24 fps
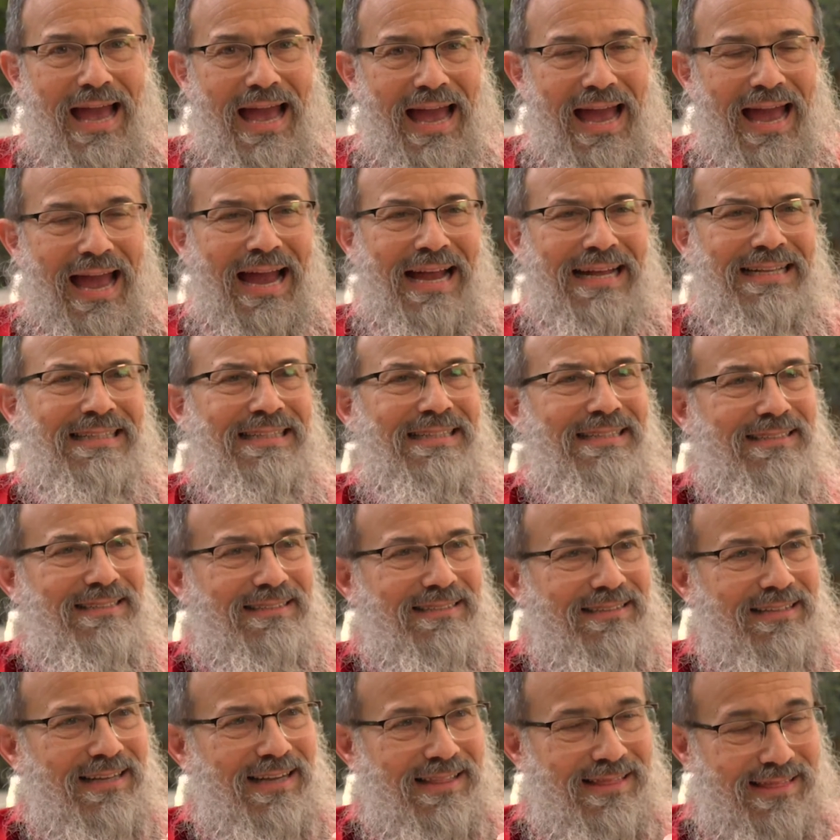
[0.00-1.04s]
and
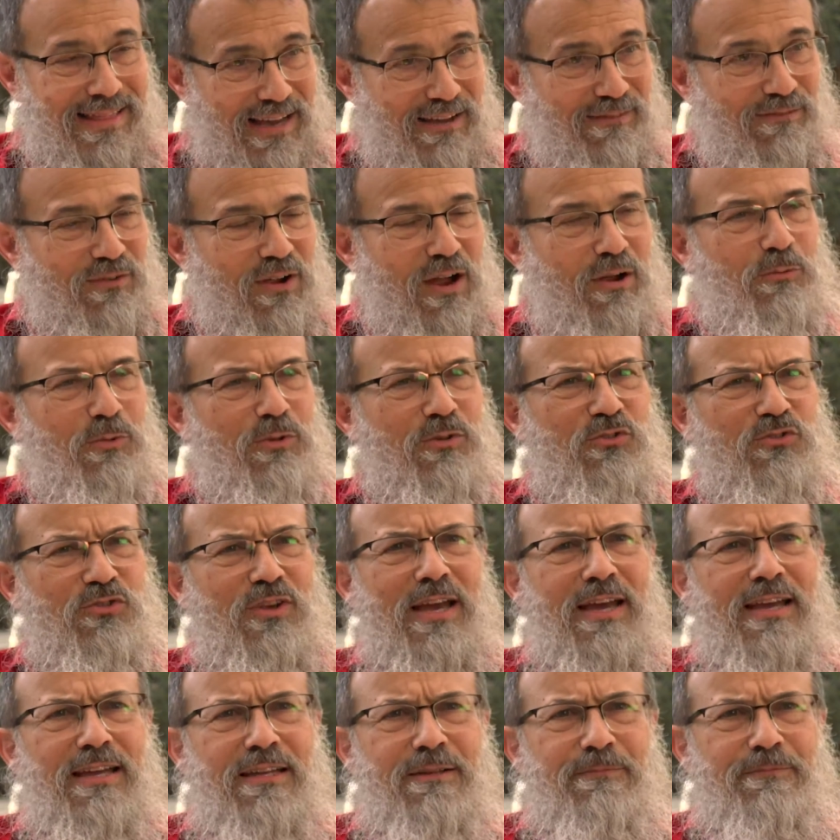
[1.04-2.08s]
therefore I would
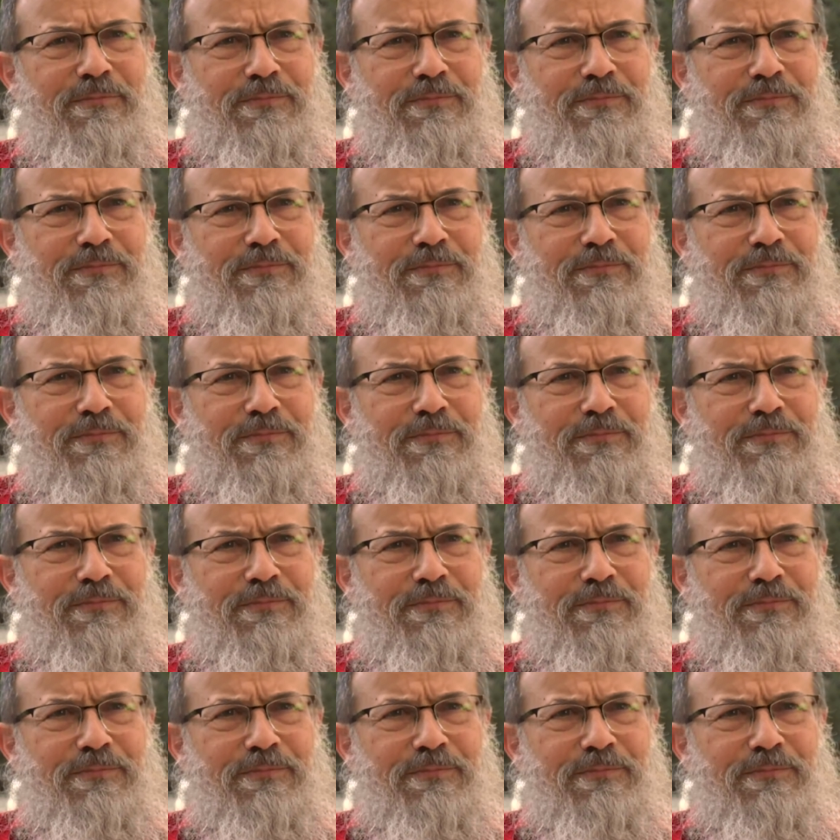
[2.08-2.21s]
say